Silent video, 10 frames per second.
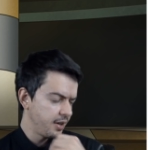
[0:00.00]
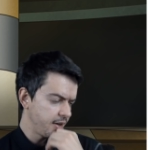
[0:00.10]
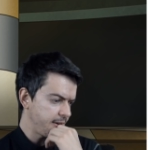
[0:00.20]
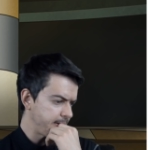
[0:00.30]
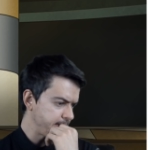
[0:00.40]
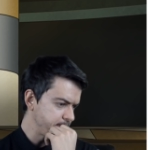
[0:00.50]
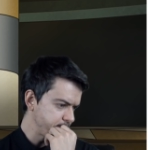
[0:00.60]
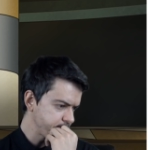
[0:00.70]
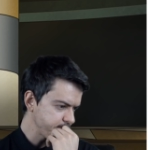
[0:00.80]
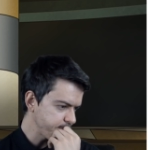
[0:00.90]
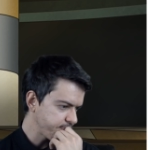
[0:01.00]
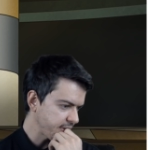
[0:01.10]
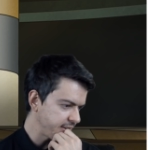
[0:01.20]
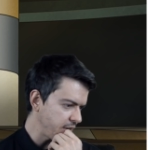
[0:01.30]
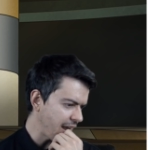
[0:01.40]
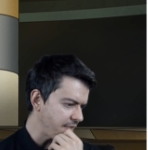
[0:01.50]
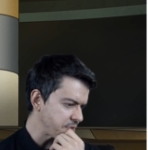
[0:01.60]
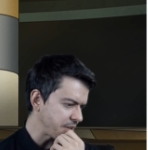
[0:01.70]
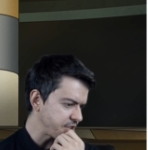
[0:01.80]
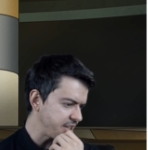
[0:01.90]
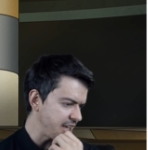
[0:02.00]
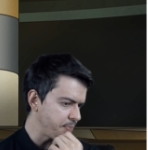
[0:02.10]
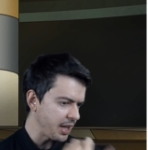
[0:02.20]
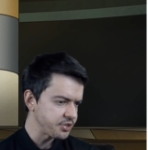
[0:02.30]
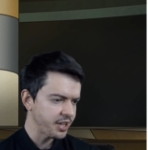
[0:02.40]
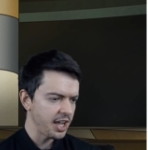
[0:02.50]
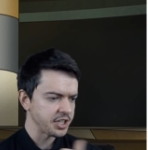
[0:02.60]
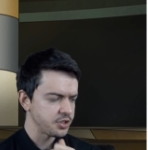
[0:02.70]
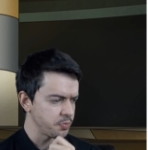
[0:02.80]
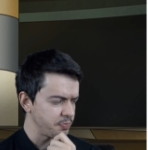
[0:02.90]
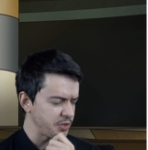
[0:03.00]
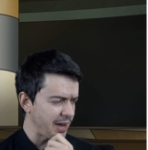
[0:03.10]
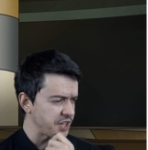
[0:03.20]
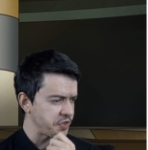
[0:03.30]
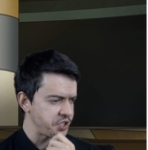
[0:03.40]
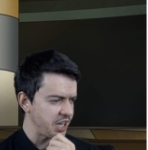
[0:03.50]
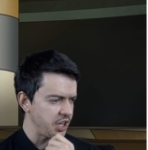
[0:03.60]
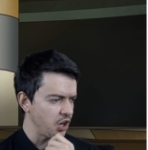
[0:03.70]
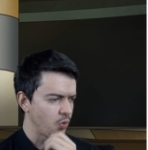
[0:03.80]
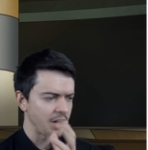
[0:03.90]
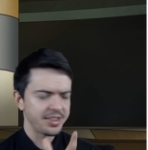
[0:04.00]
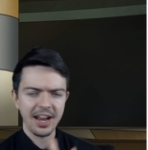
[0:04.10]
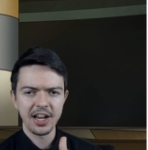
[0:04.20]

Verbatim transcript: um, they don't have as much key, but that's okay, because with Majin Vegeta, you don't want that